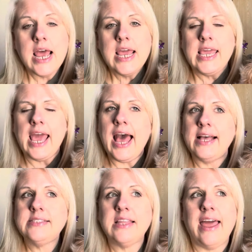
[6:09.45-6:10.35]
He
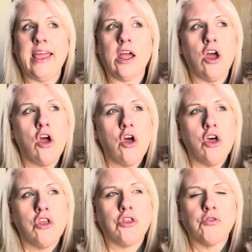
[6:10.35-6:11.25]
has like
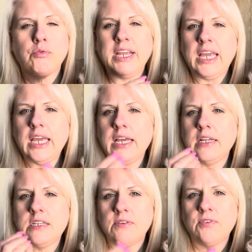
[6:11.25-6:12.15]
three
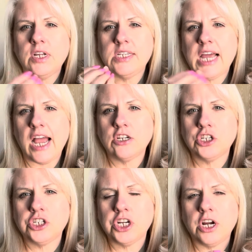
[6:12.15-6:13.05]
different
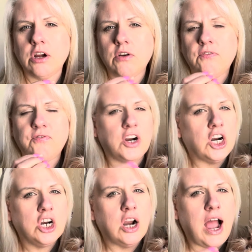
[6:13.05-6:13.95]
textured
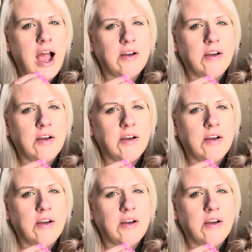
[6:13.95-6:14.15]
fur